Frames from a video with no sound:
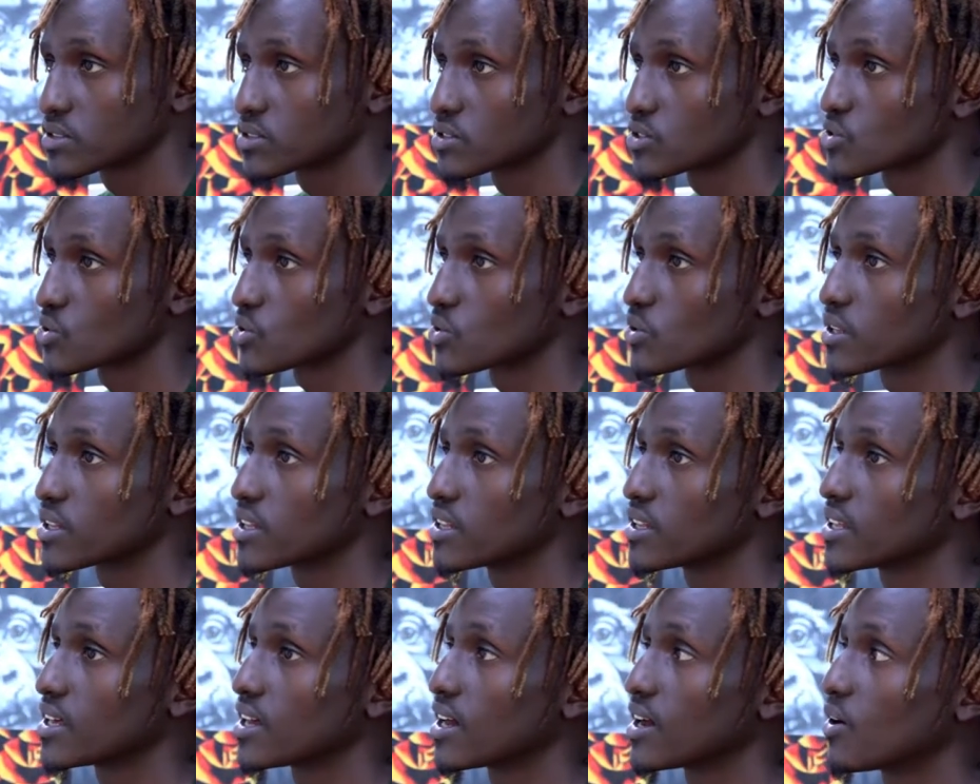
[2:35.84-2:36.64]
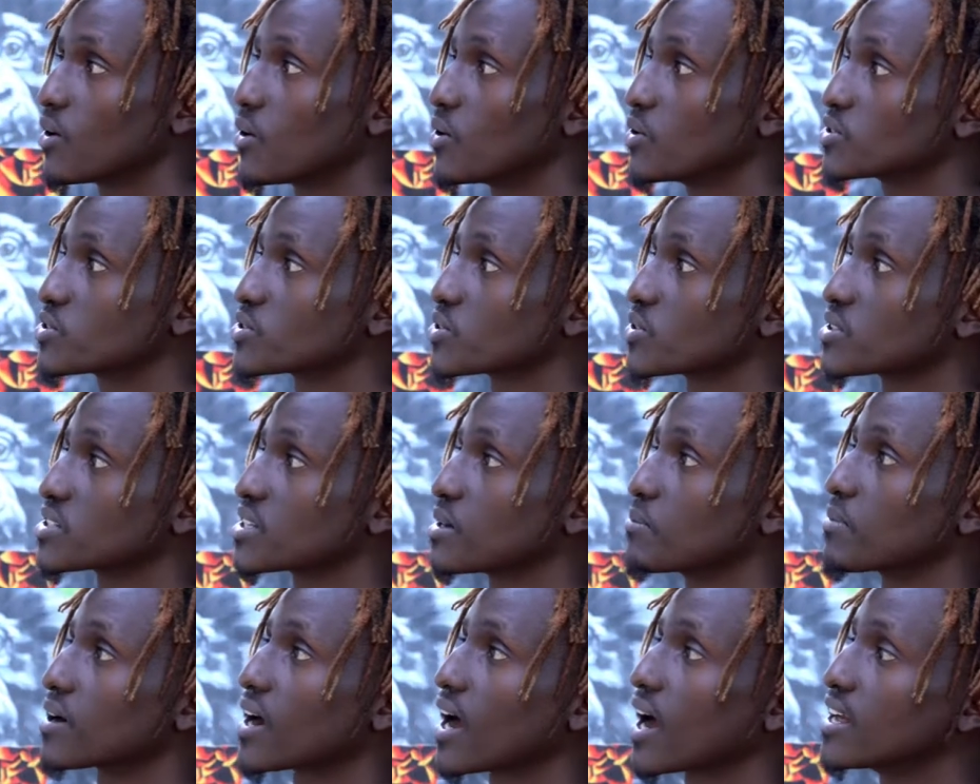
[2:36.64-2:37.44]
So there, there, are also
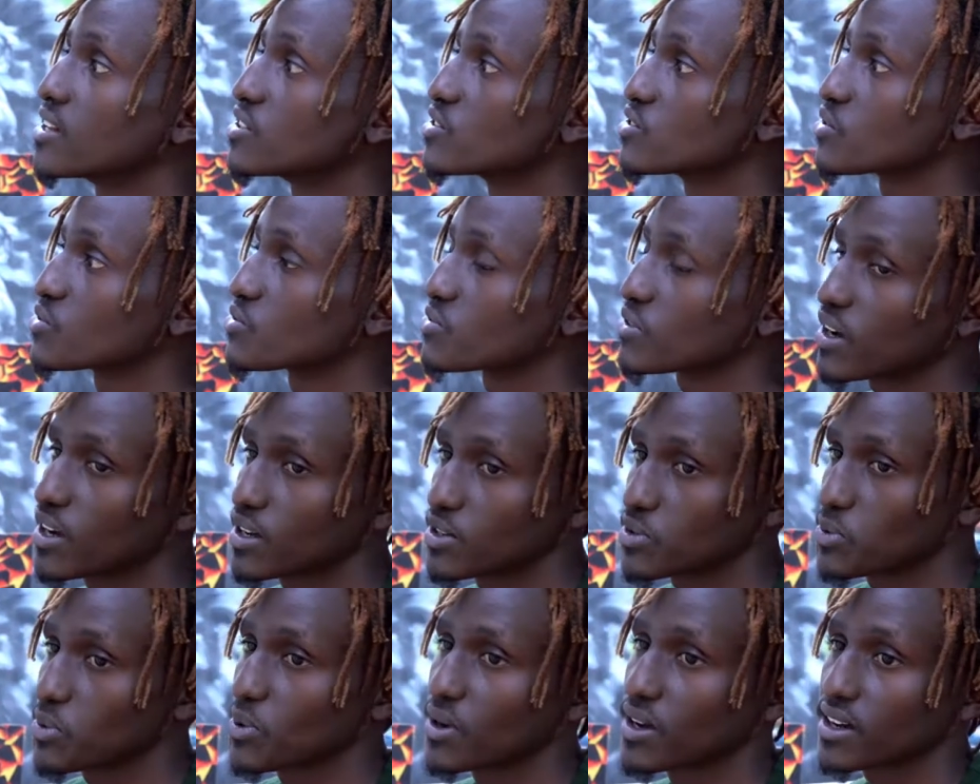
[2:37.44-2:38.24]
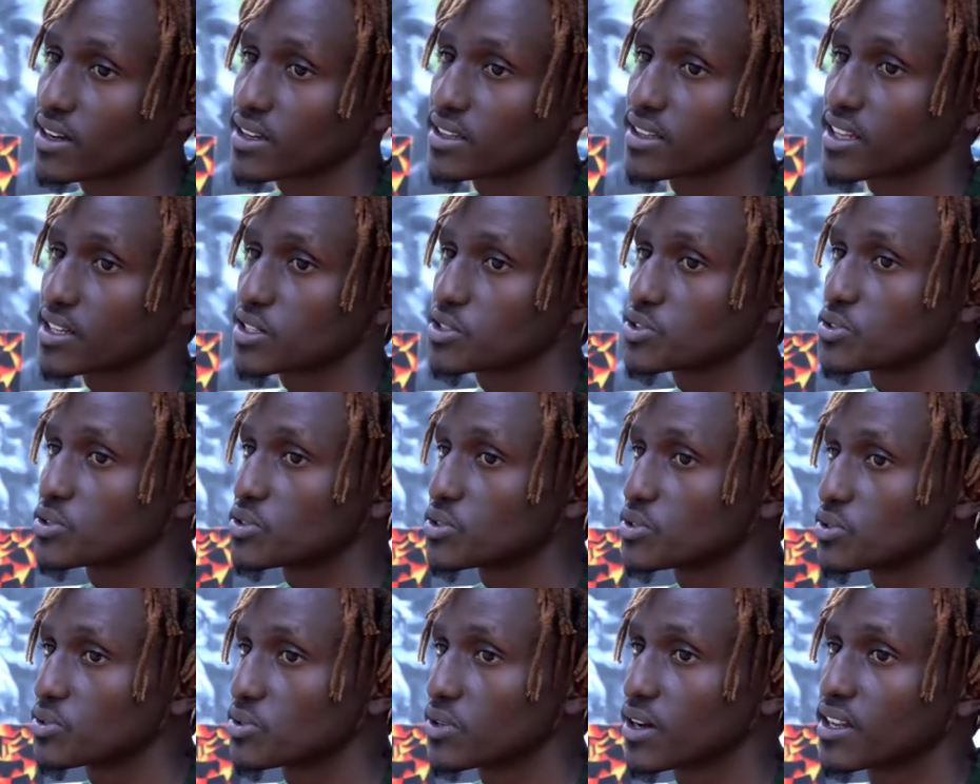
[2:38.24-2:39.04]
some kinds of artwork that you
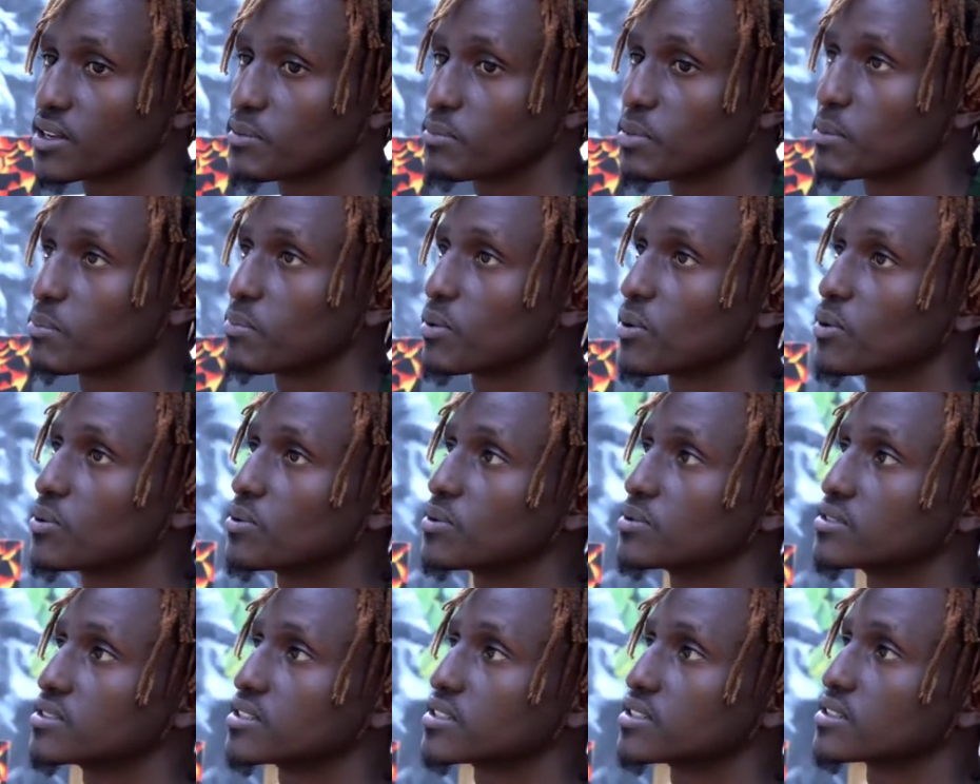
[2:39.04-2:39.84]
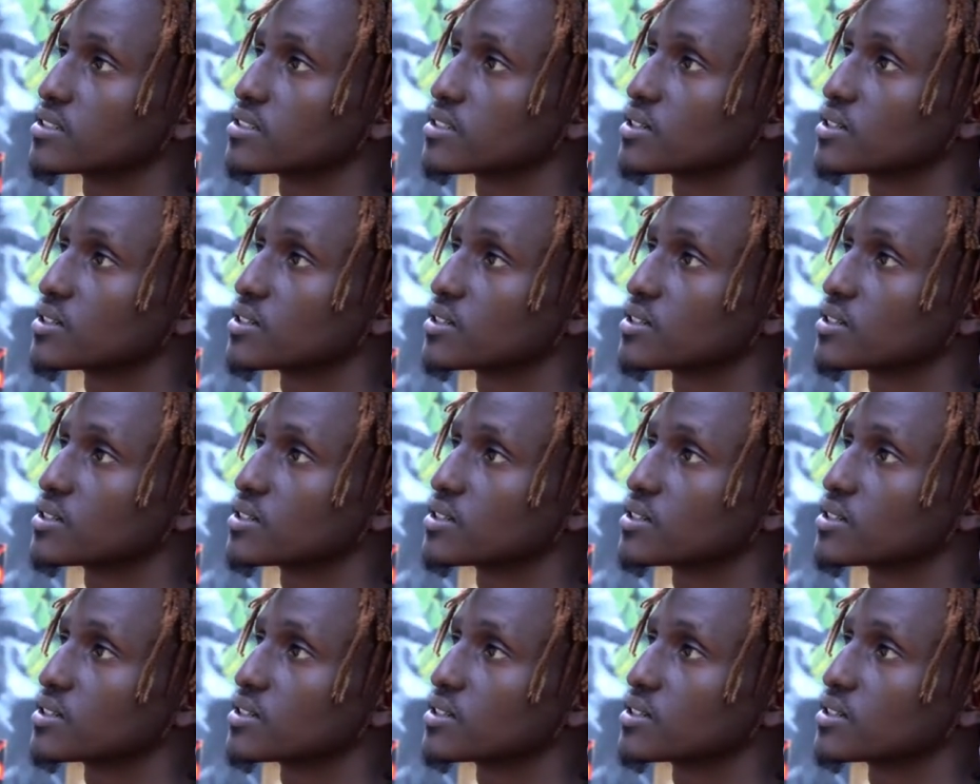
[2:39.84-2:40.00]
do and people won't